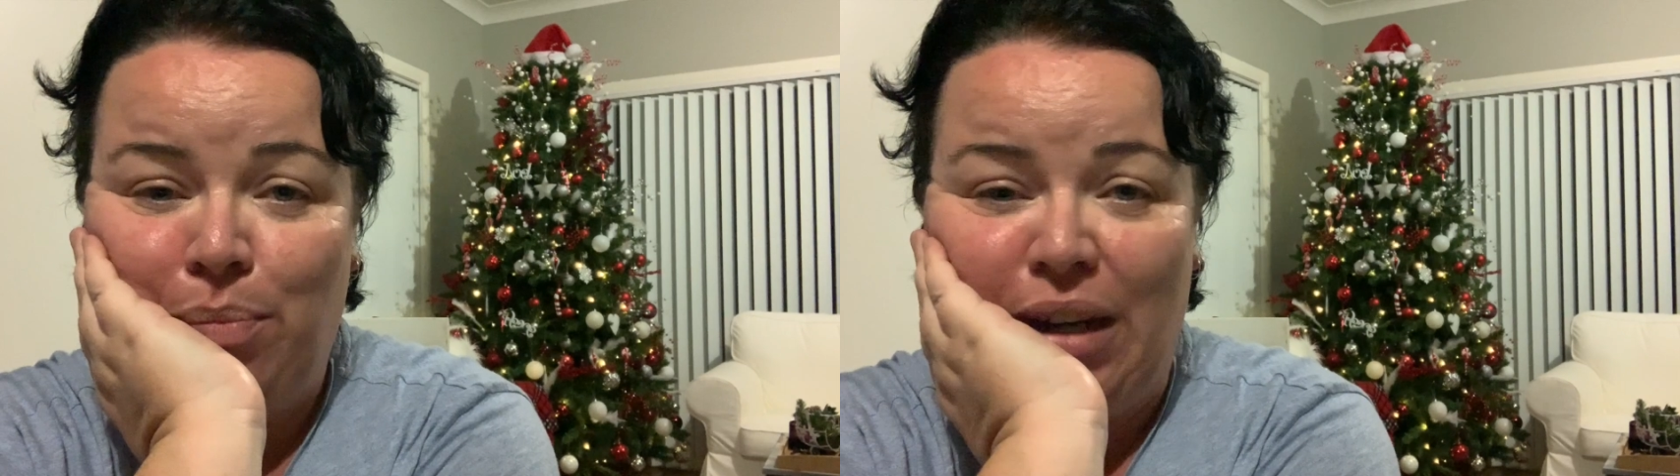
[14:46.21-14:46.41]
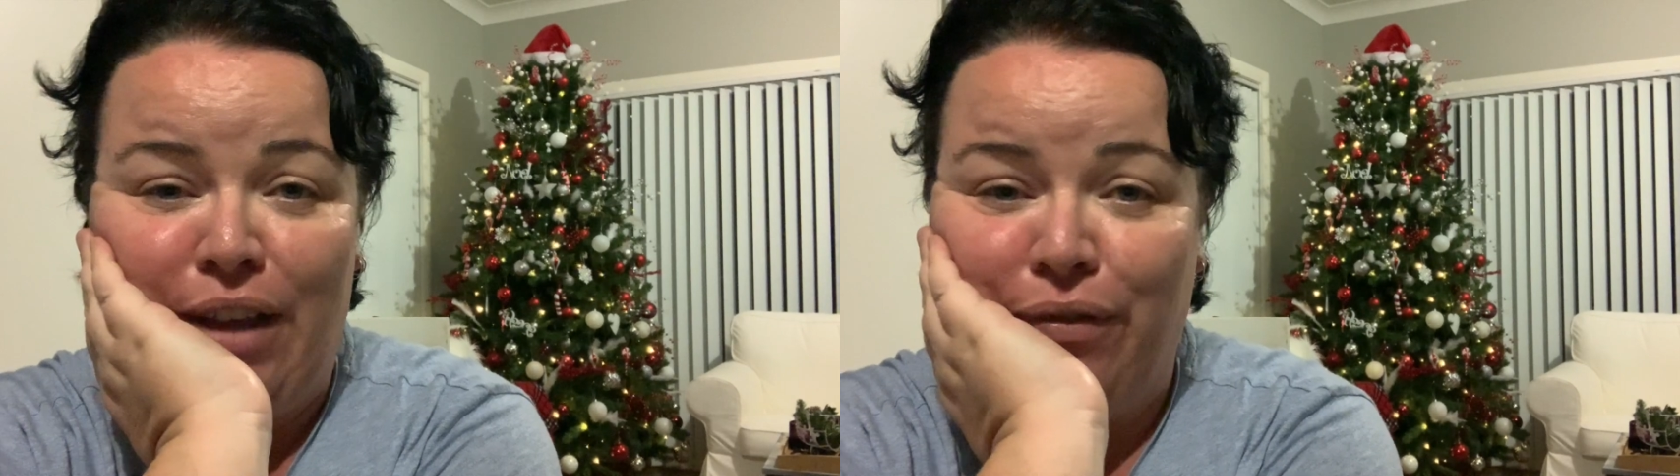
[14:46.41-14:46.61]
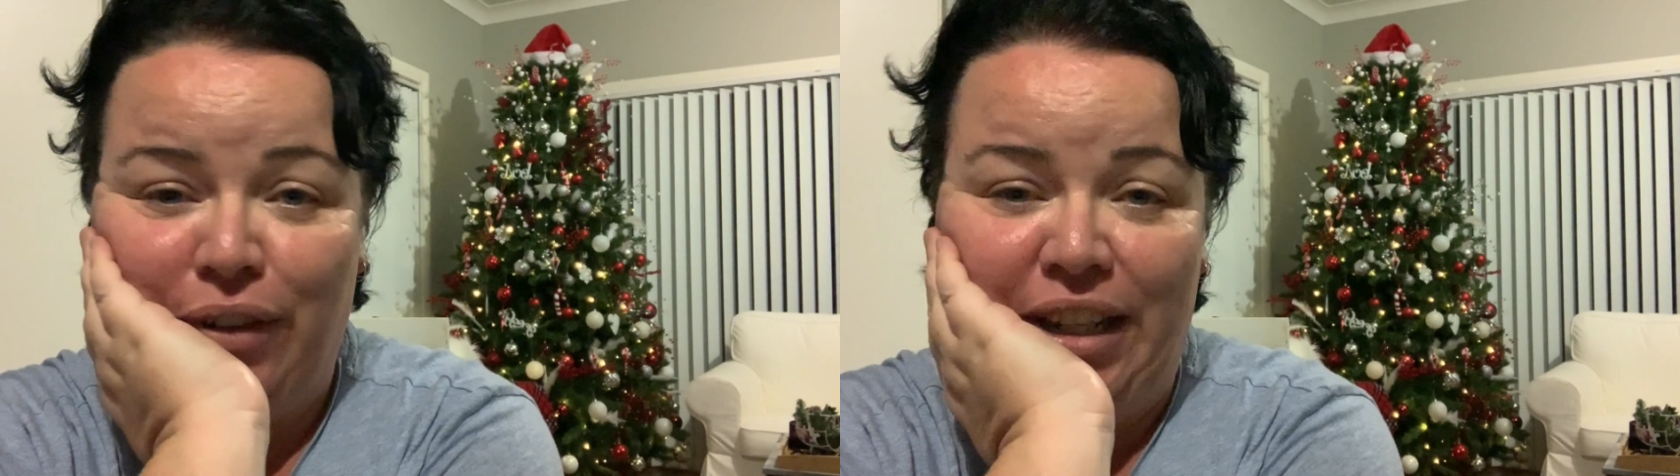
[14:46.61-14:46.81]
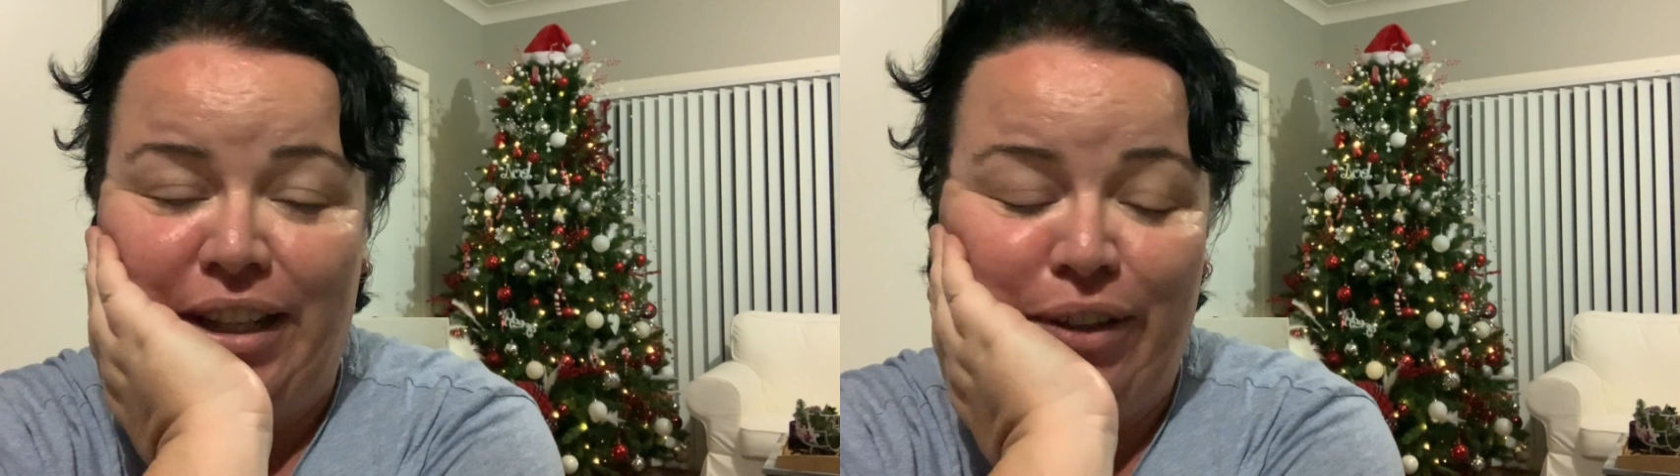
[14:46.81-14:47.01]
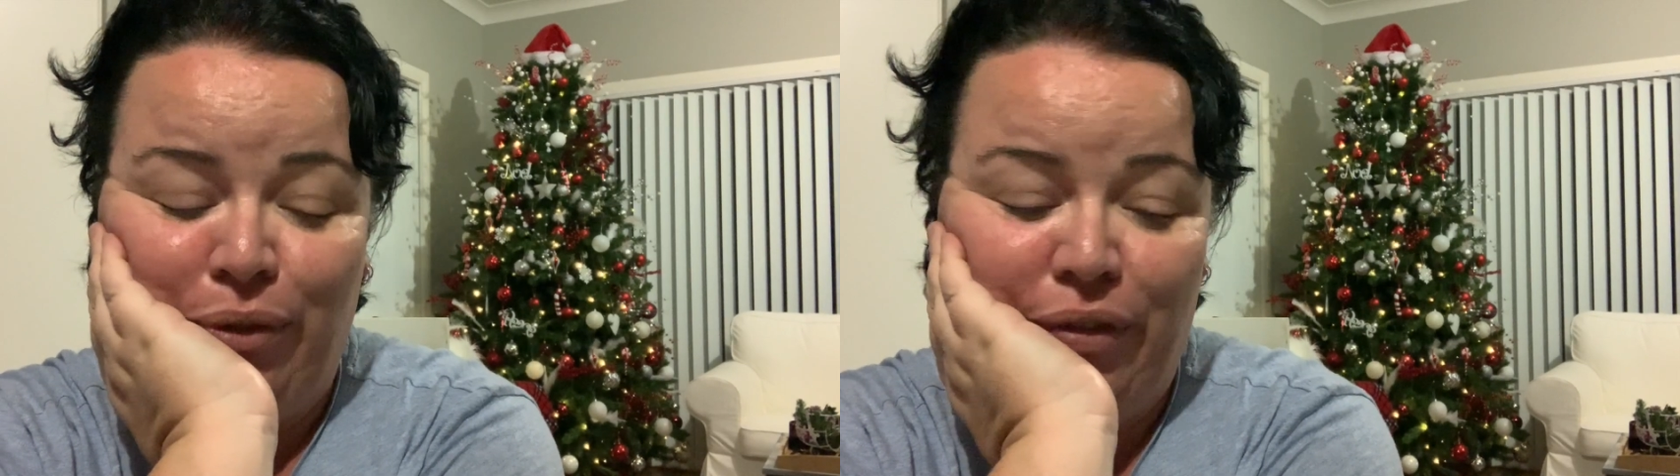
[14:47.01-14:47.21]
playful
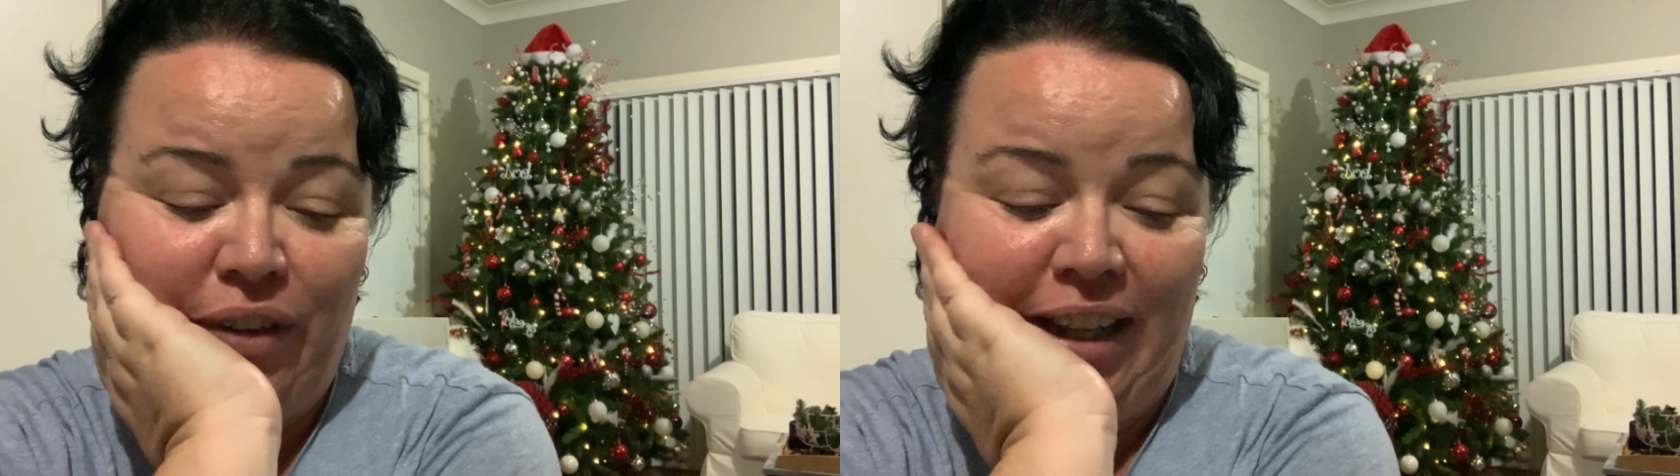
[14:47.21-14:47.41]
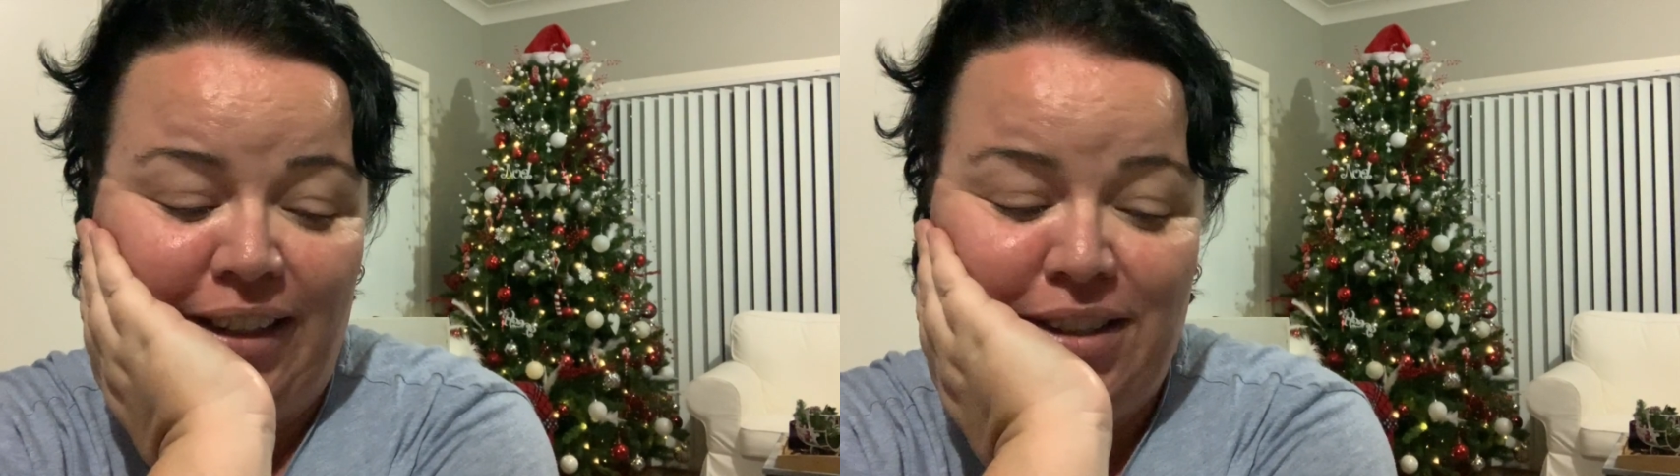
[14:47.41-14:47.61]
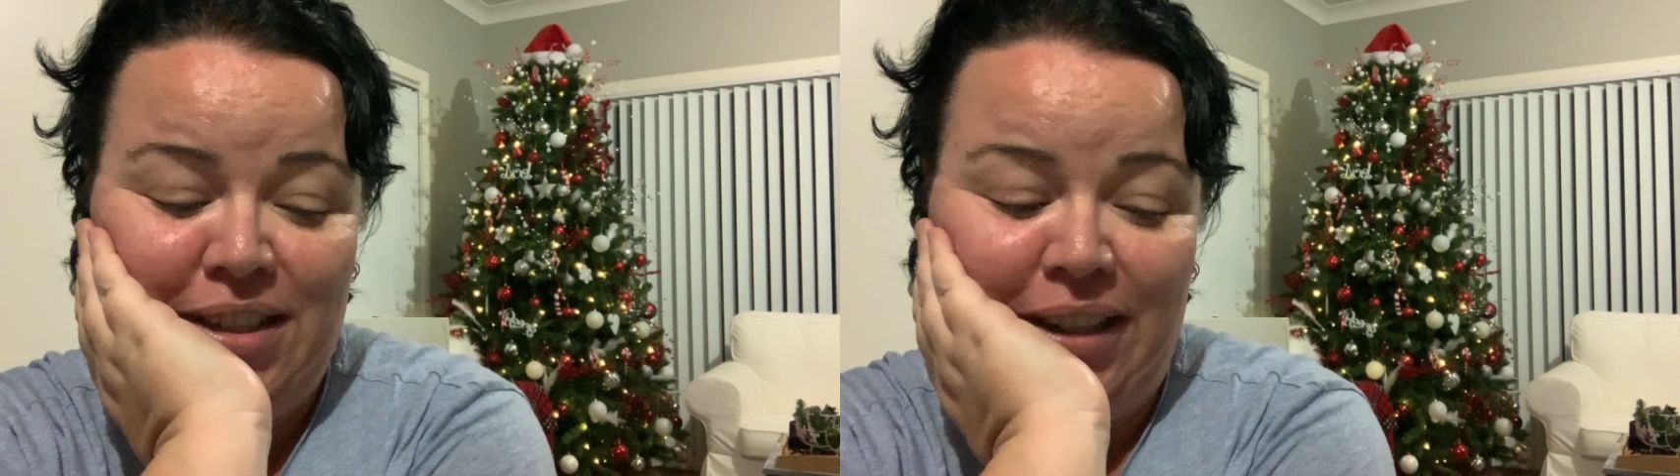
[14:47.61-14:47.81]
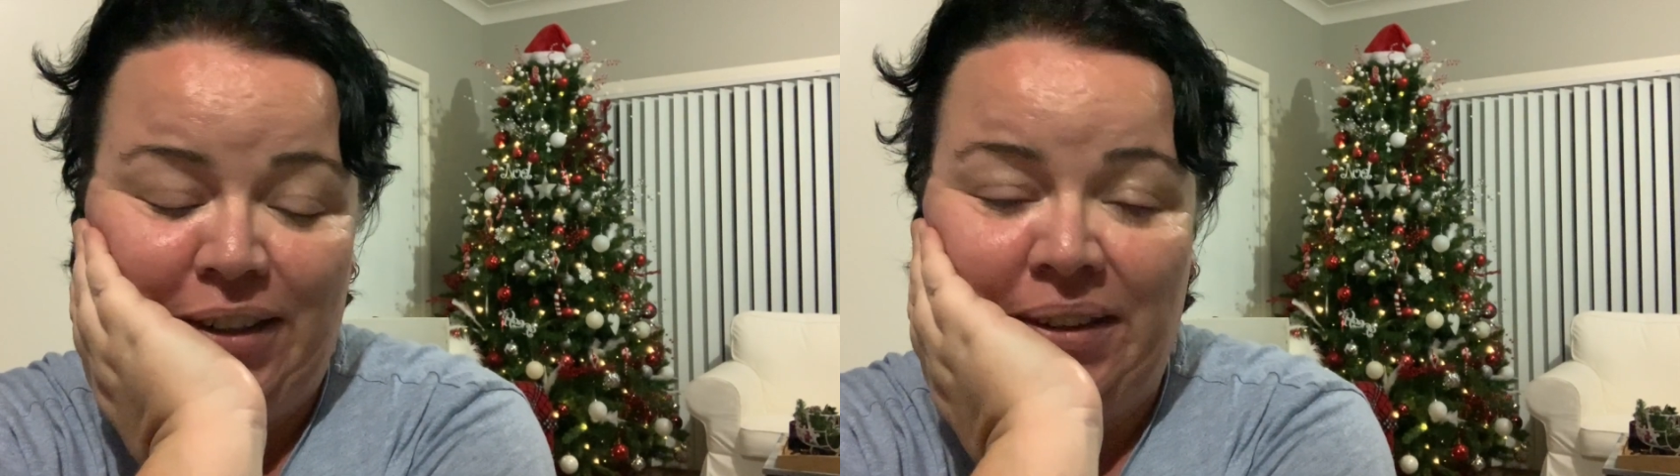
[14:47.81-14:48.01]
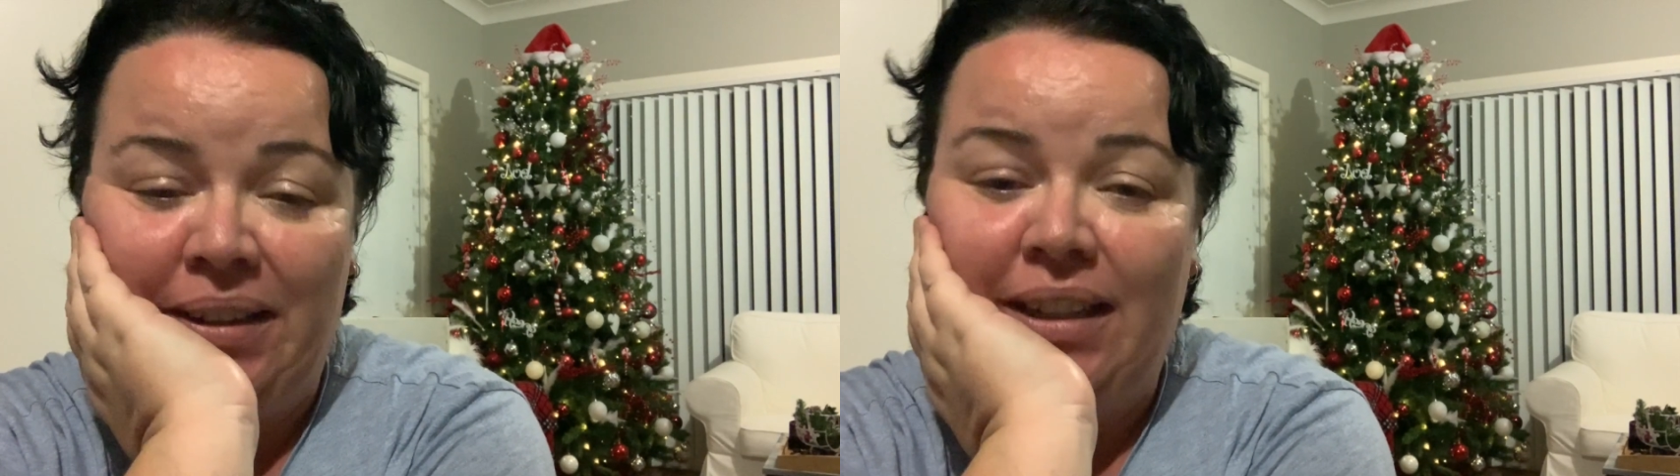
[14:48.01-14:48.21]
and good fun. So